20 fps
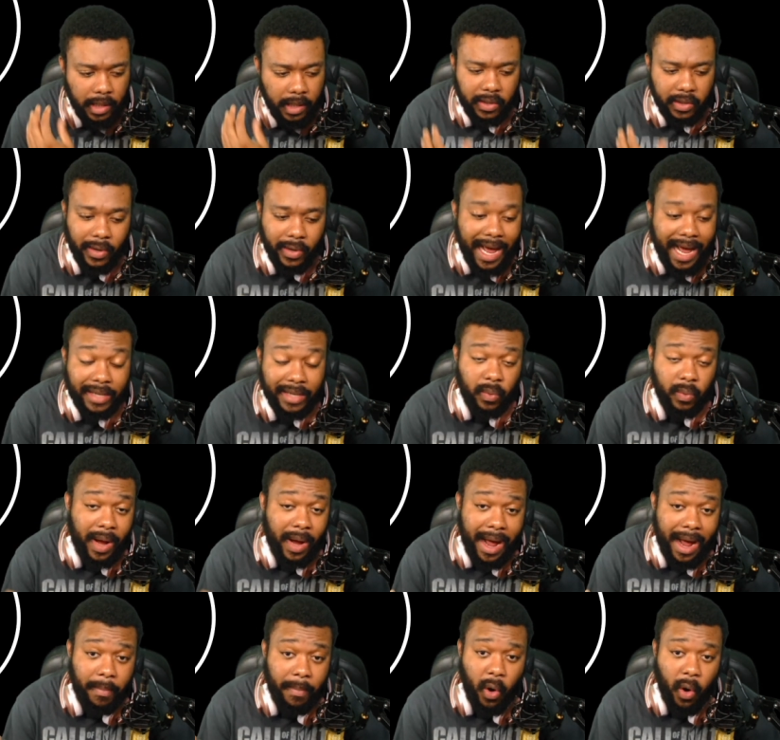so that's
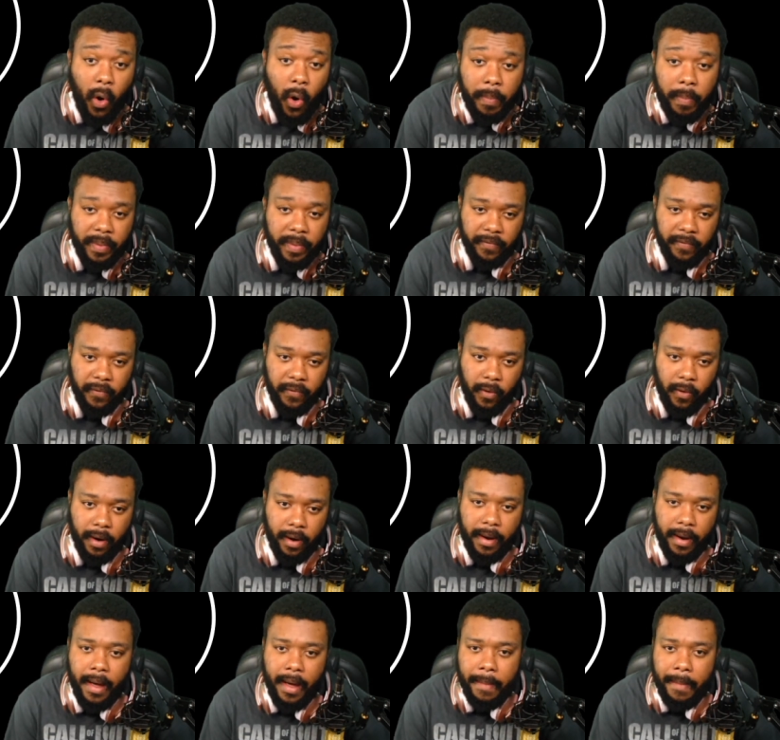what I'm hoping
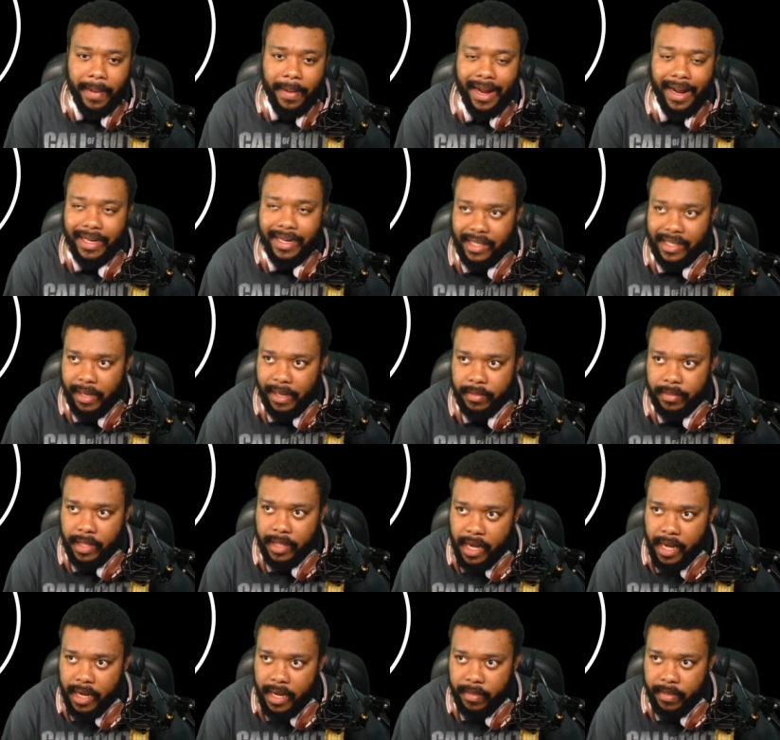for. But at the same
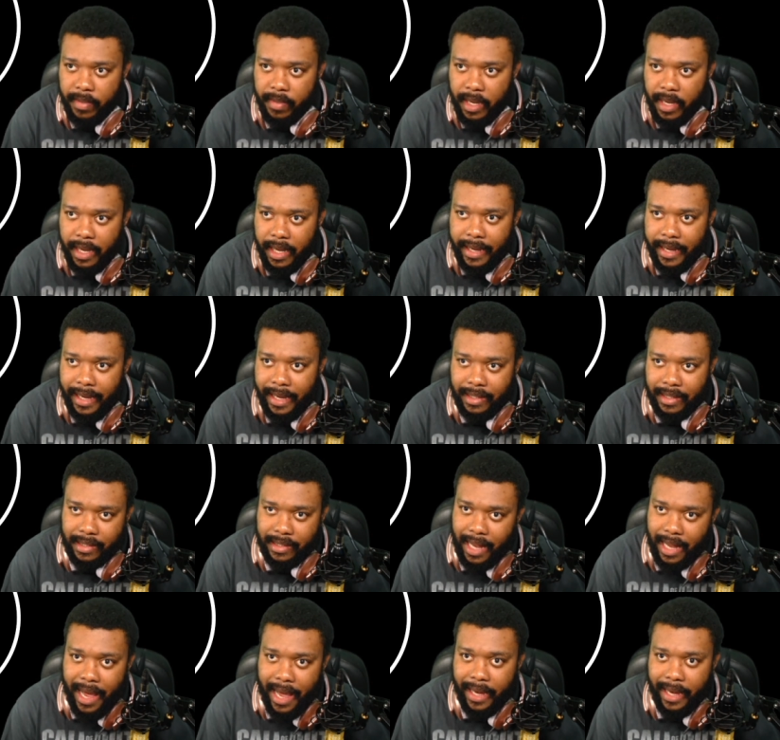time,
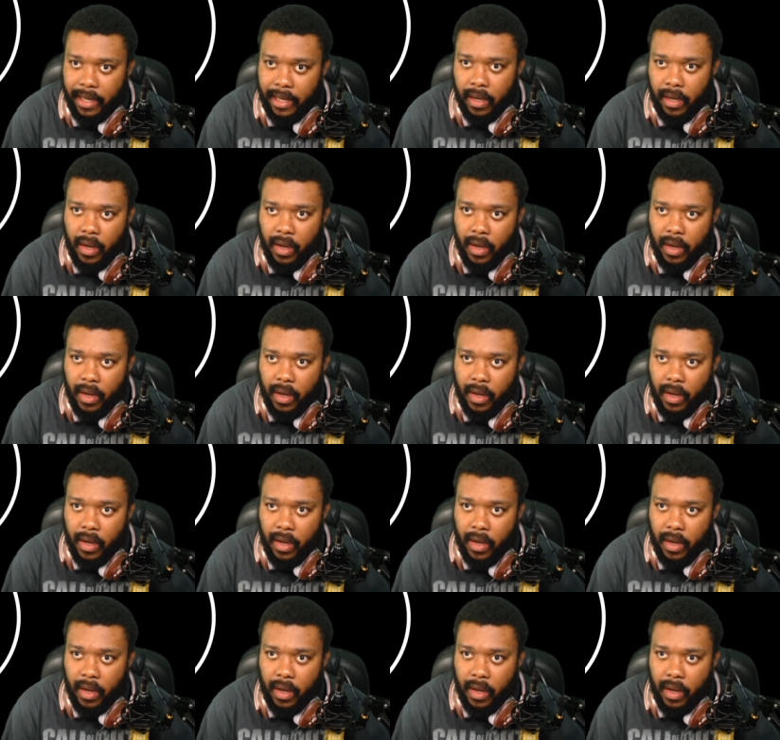it's like,